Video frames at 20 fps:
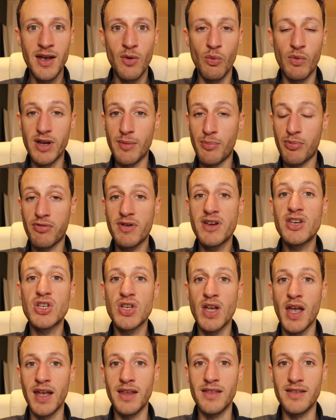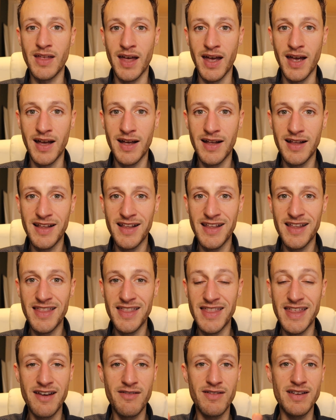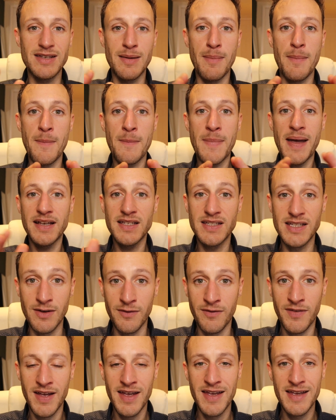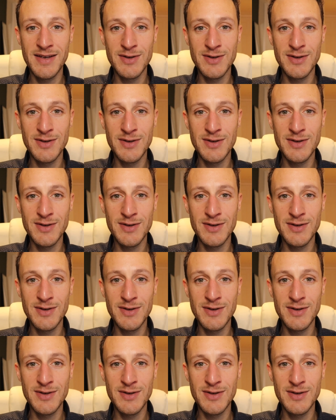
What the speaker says: we appreciate that there is a massive